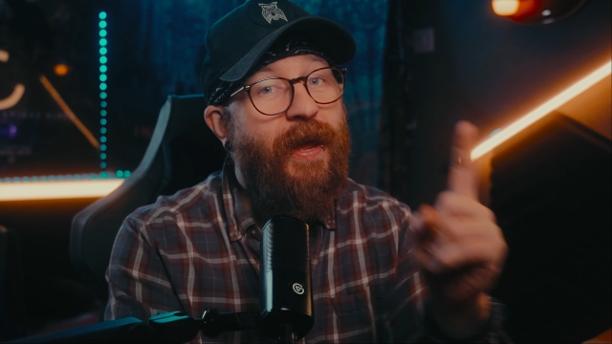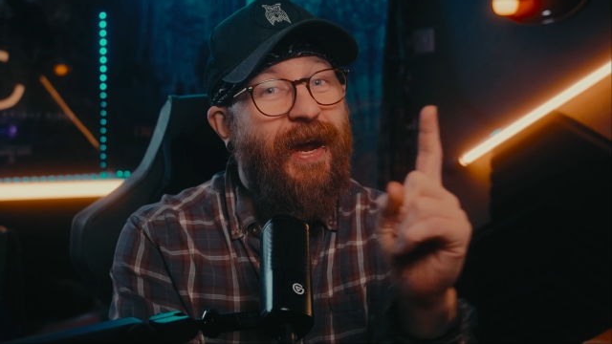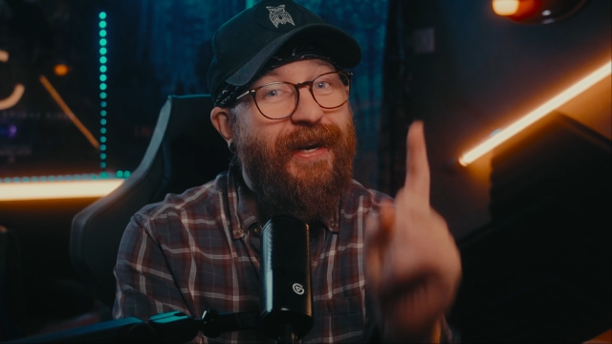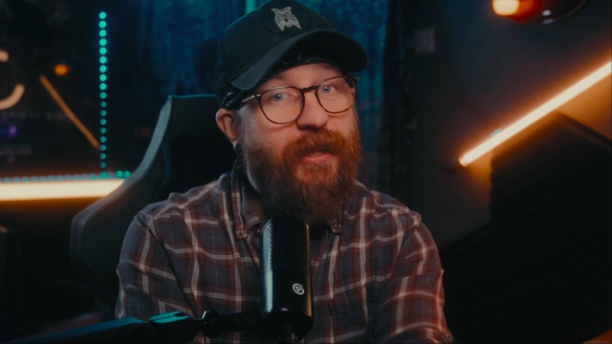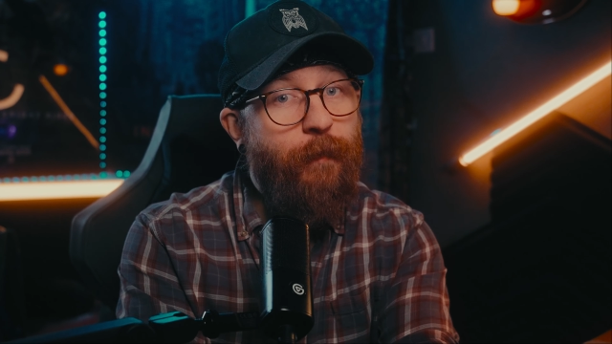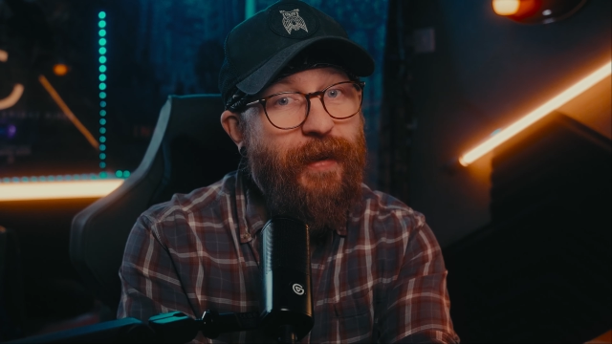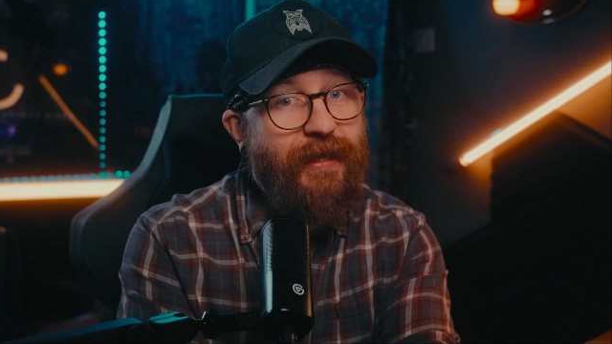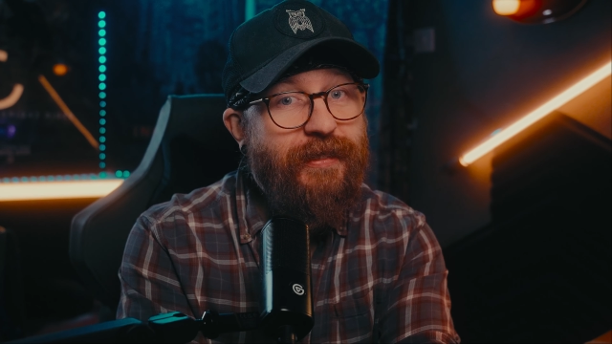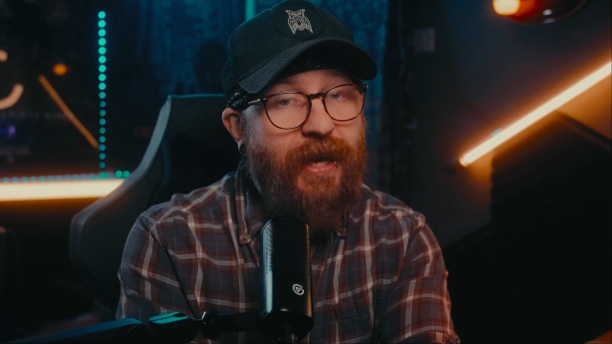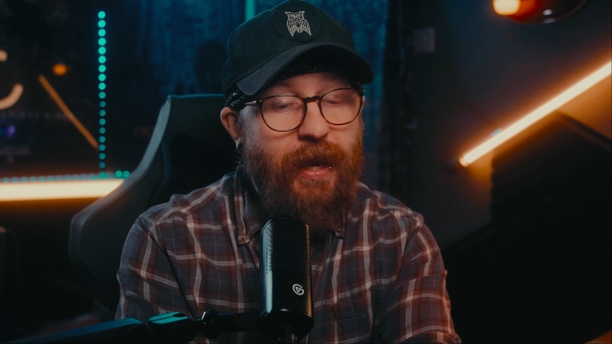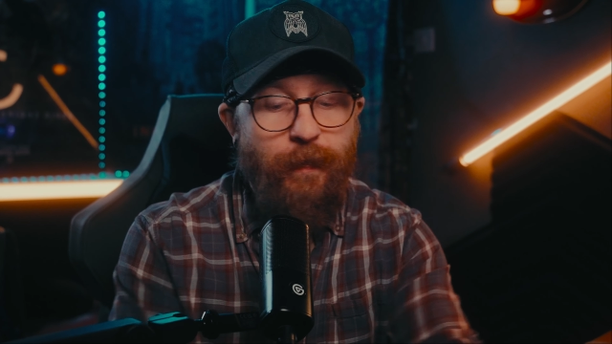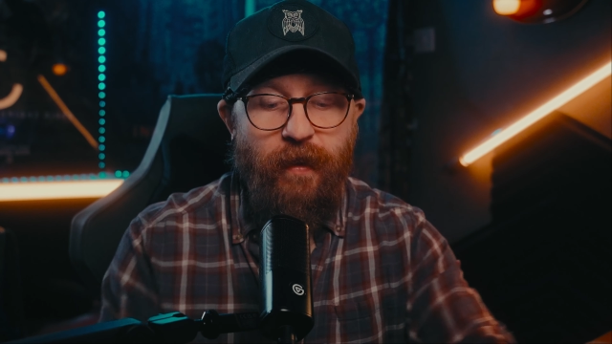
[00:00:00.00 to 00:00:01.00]
And in the
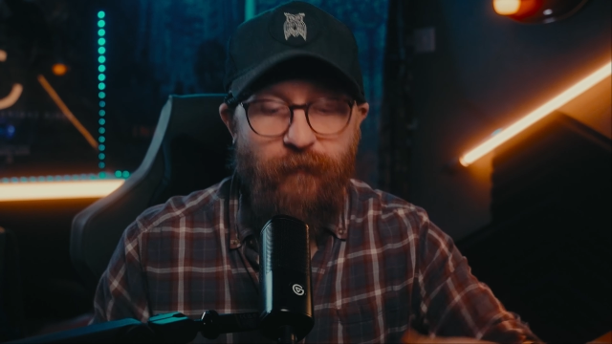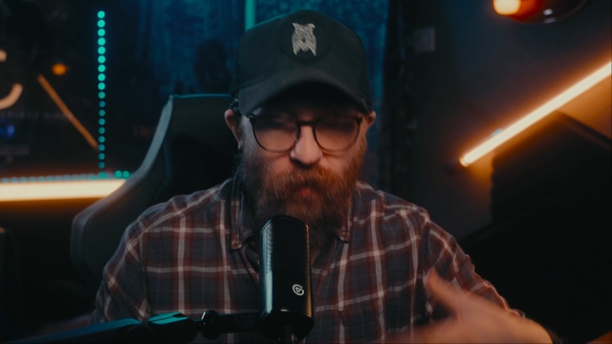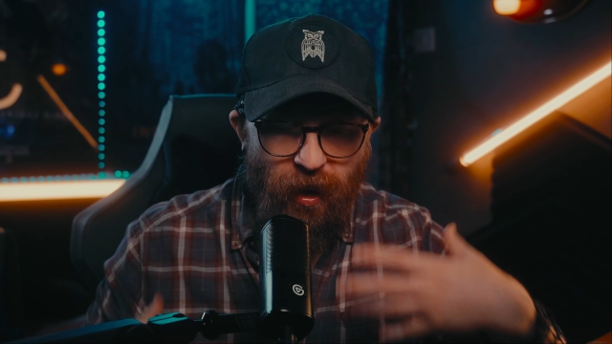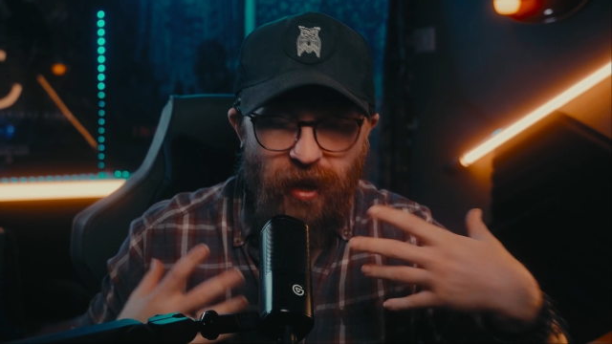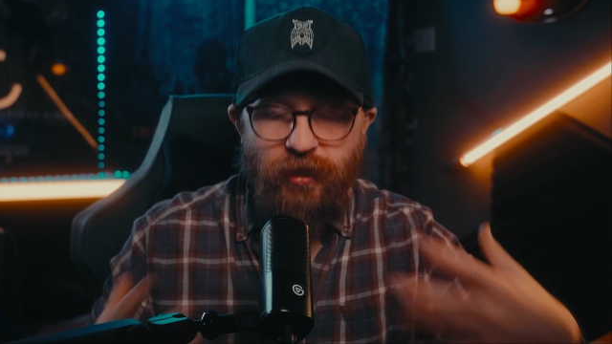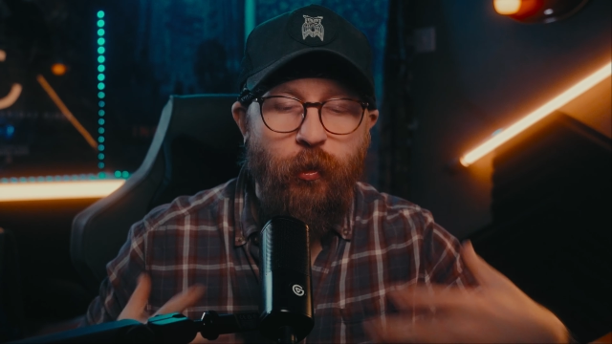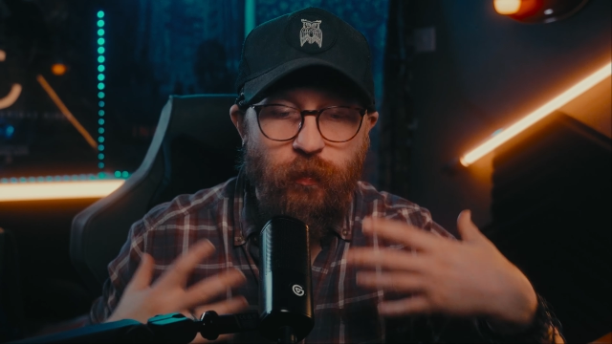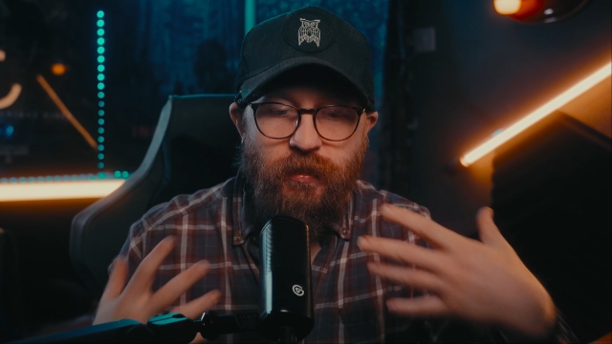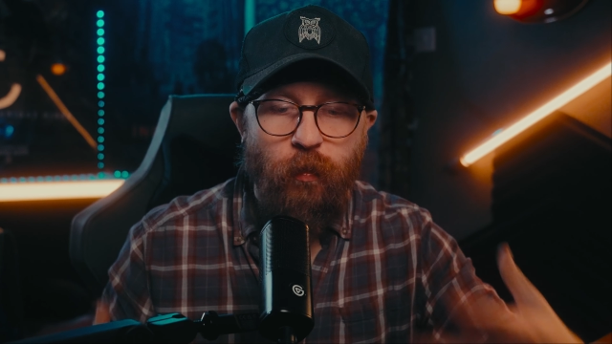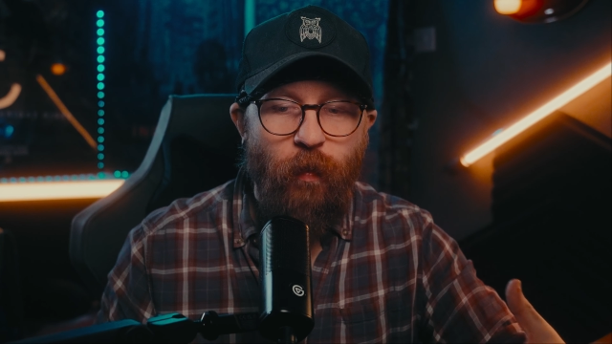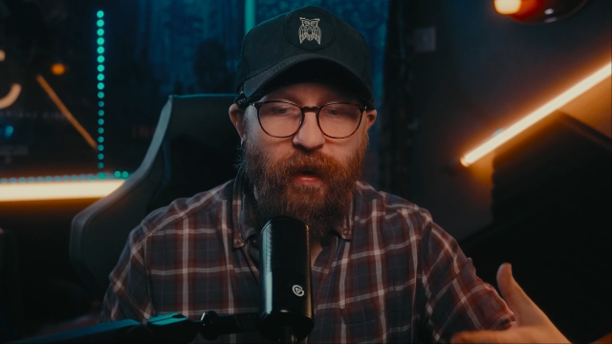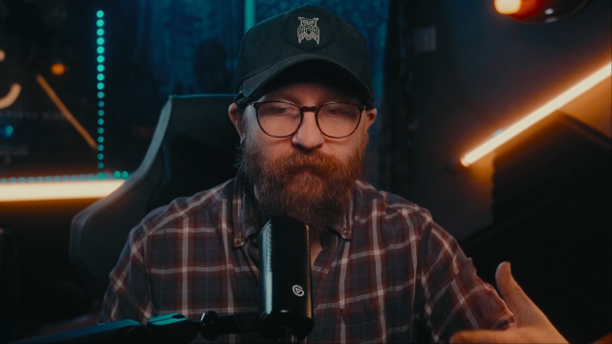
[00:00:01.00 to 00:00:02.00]
meantime, if you are new
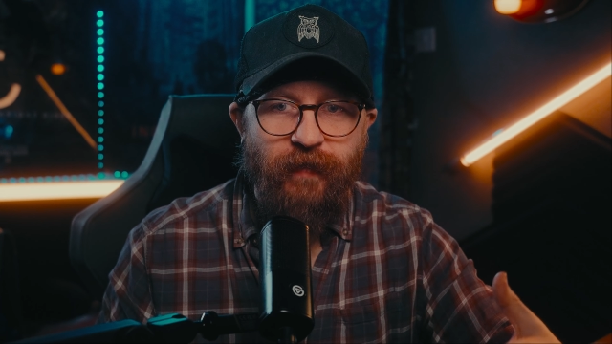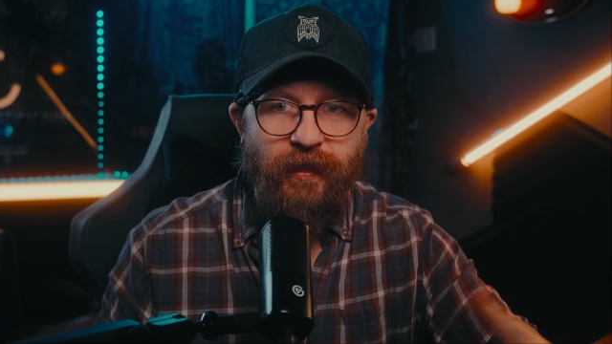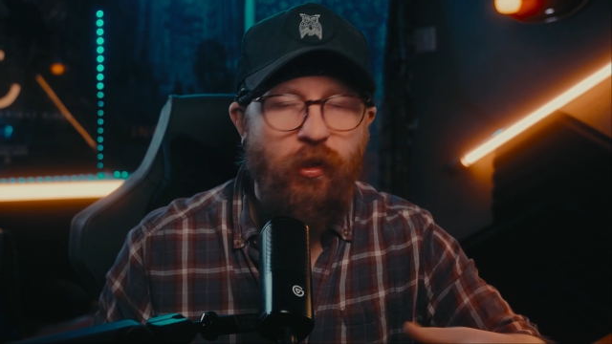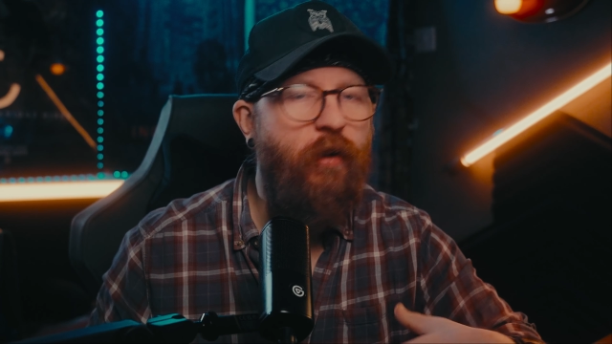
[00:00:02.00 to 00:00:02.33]
to Wavelink,